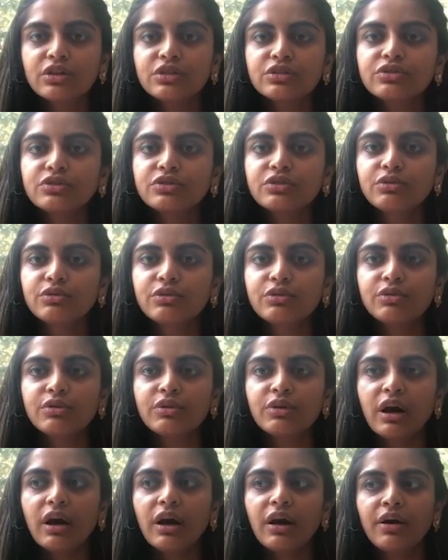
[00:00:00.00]

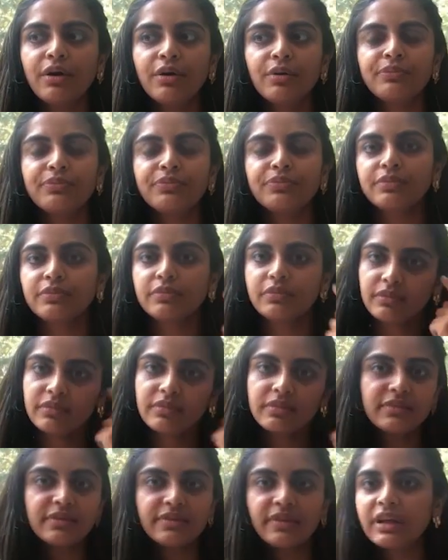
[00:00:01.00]
So
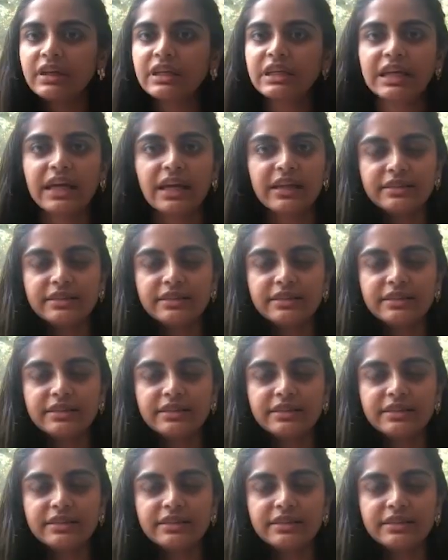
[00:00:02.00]
suddenly